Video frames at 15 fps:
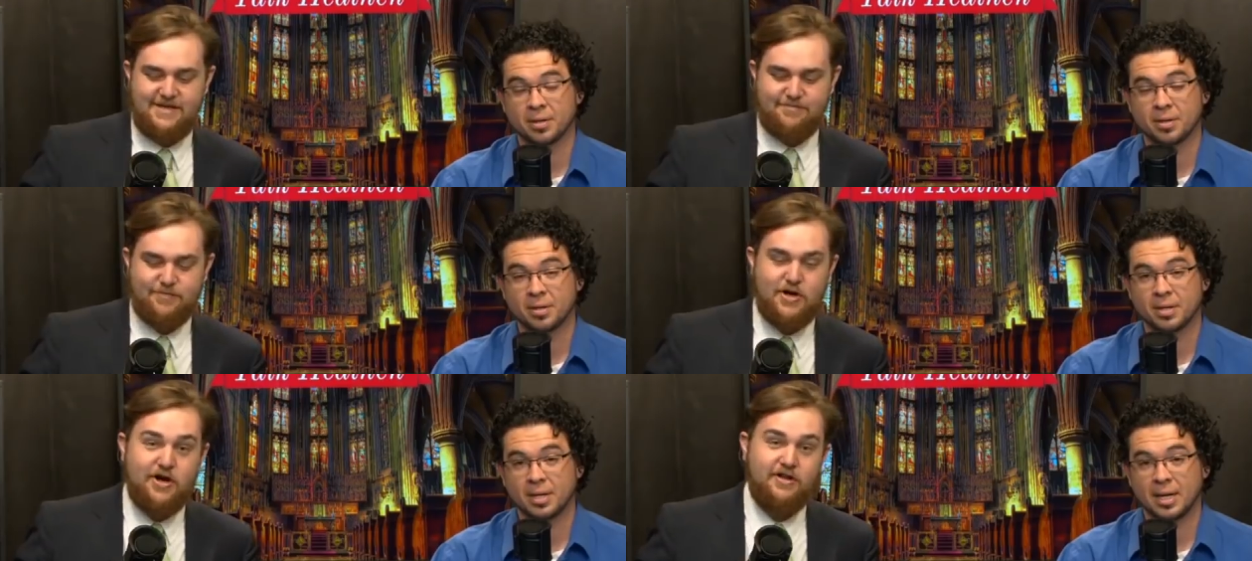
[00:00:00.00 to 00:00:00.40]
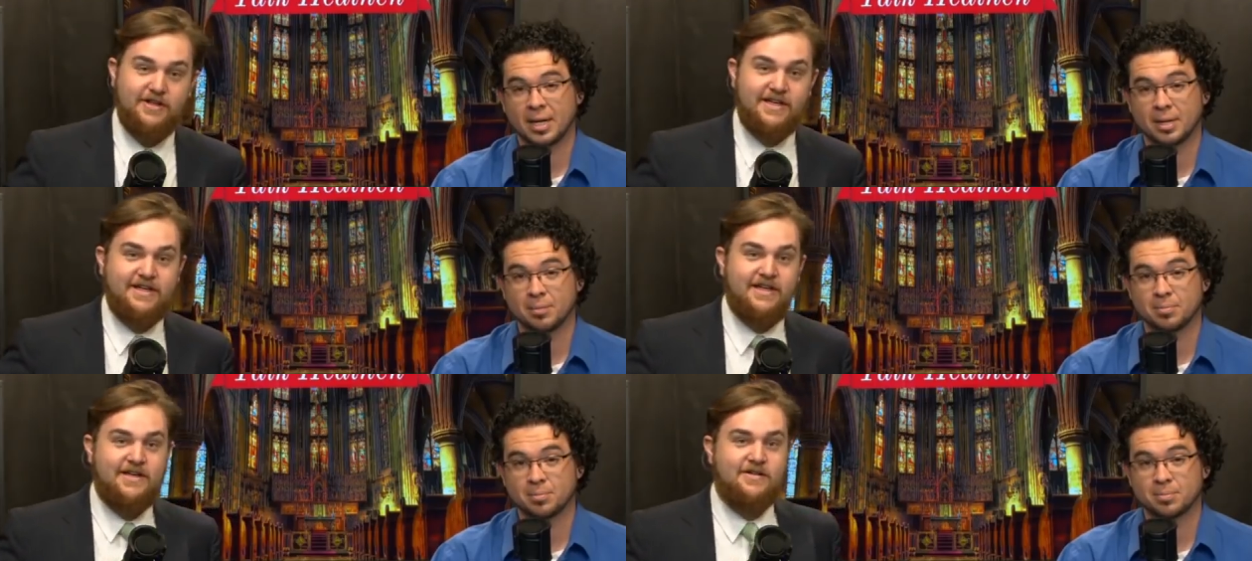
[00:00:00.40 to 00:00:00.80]
Speaker 1: Yeah, call
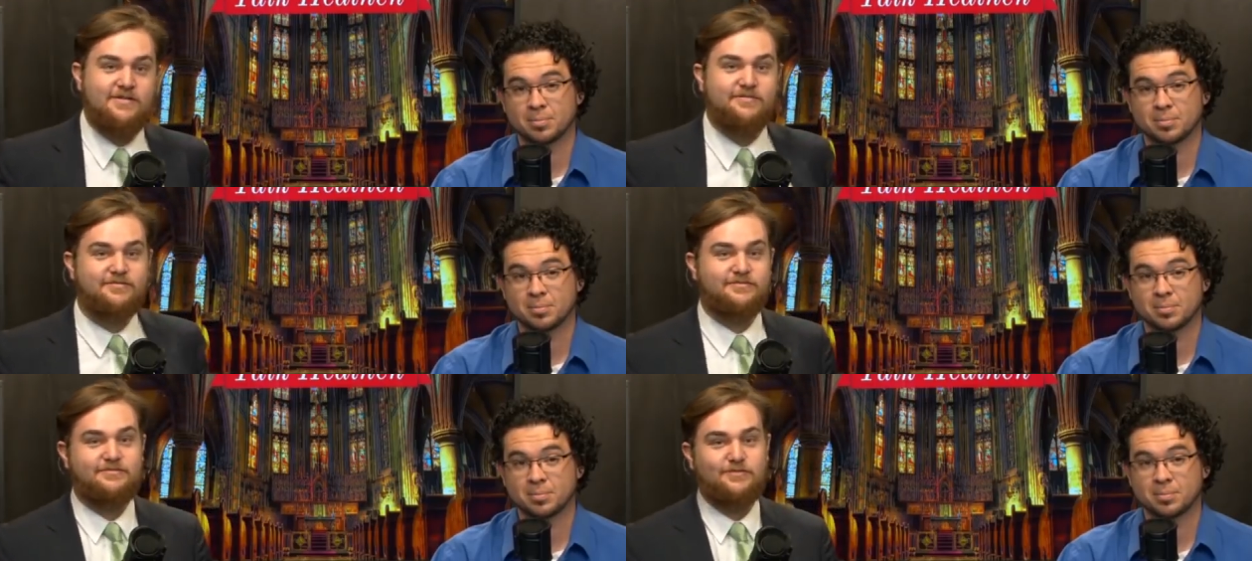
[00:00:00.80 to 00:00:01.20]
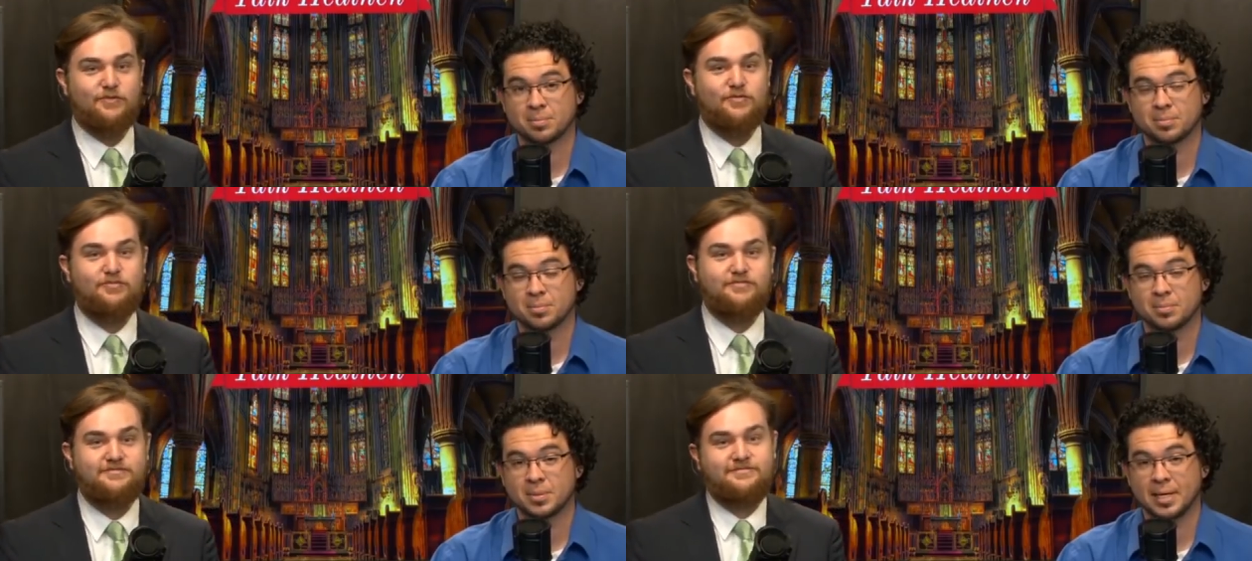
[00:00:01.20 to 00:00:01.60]
in um, here.
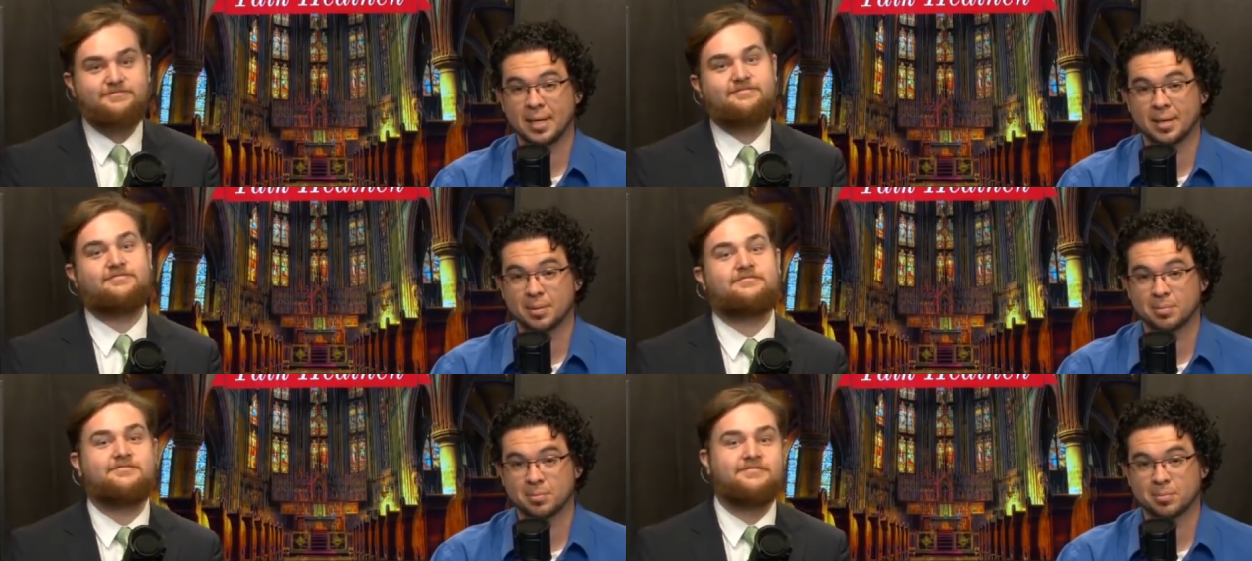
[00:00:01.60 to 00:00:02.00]
Yeah.